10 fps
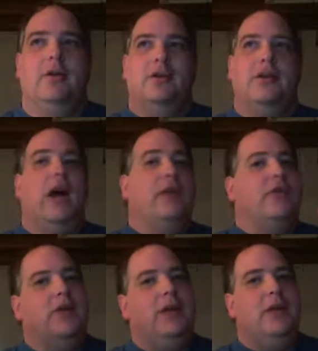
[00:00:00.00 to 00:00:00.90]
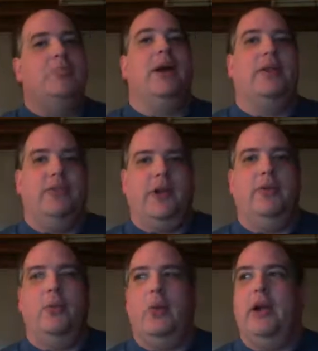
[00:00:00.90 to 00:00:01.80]
not just sending bytes down
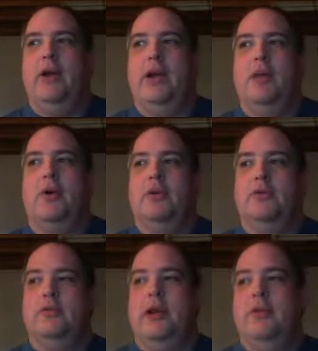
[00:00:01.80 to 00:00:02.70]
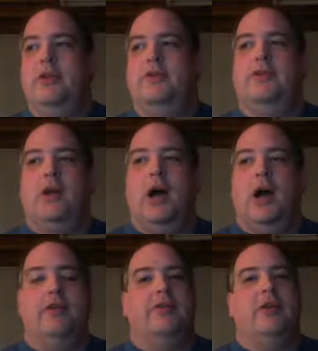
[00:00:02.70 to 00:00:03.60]
the wire anymore, right? We've
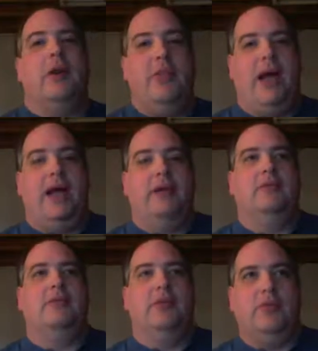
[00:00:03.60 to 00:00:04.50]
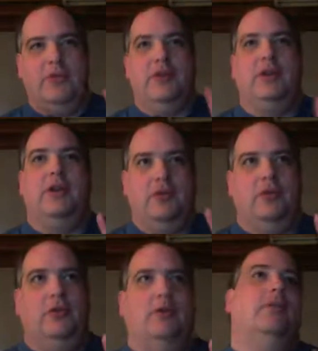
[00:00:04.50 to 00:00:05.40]
gone from that, which was the
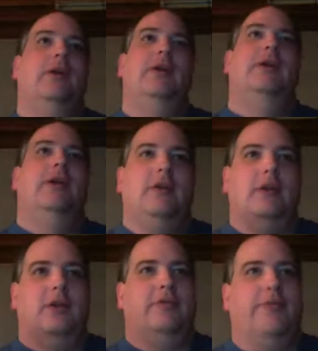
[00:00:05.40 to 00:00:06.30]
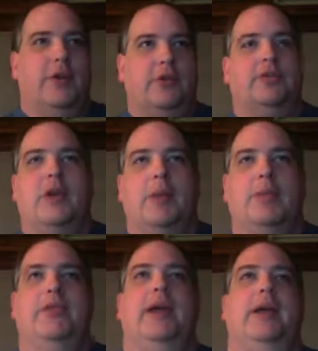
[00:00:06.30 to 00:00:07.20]
initial, first
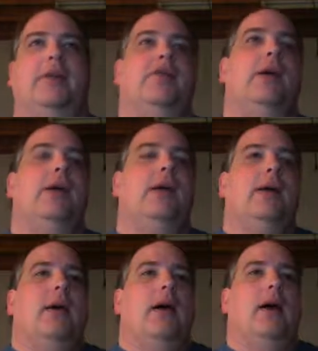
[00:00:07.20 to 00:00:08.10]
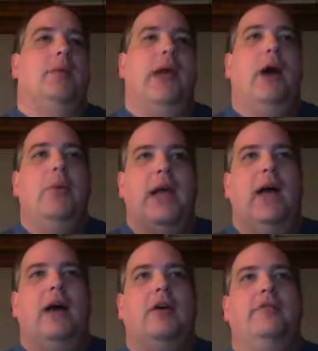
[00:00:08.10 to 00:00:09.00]
couple days. Now we
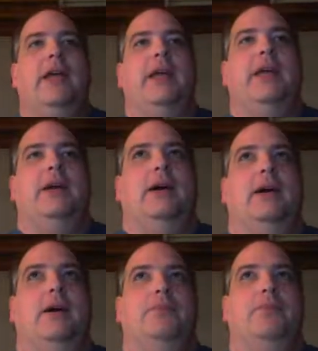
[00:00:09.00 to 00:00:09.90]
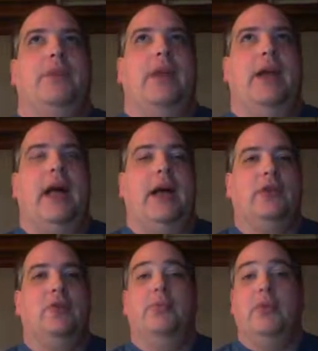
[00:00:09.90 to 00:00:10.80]
have an
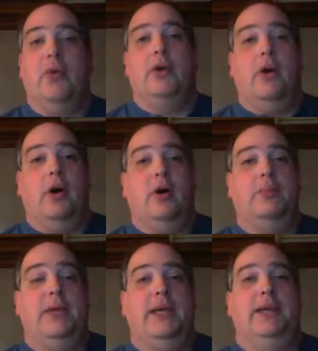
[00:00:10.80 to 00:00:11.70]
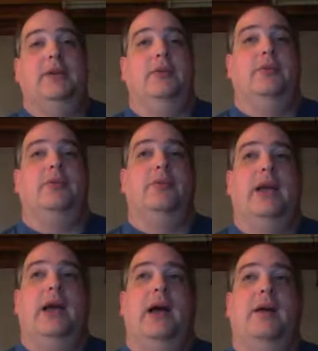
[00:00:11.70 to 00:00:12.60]
actual protocol being used. We
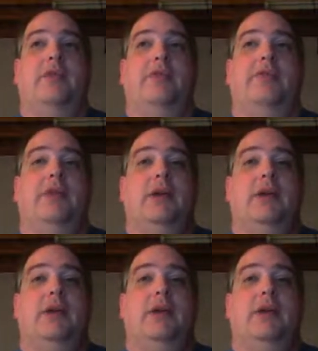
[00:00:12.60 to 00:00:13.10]
have